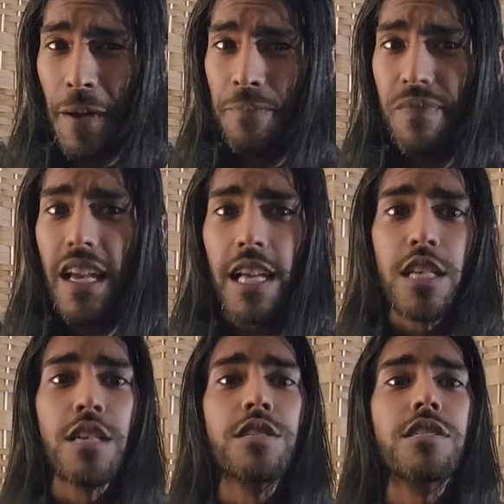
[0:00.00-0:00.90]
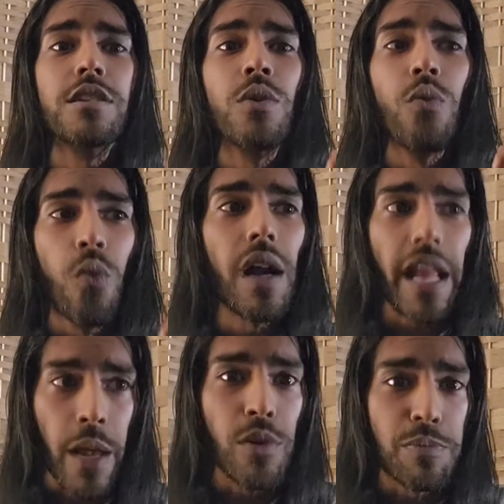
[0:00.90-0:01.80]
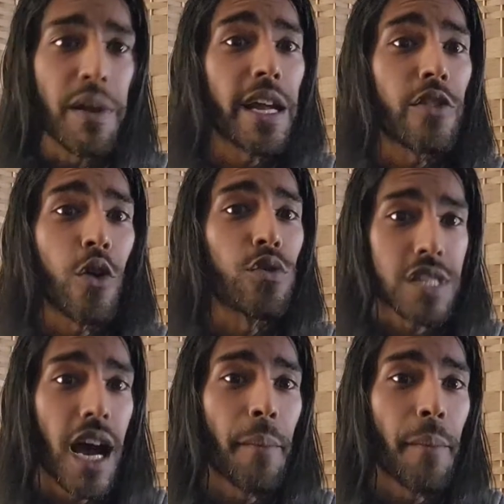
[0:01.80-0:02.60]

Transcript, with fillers: is what he was planning the whole time.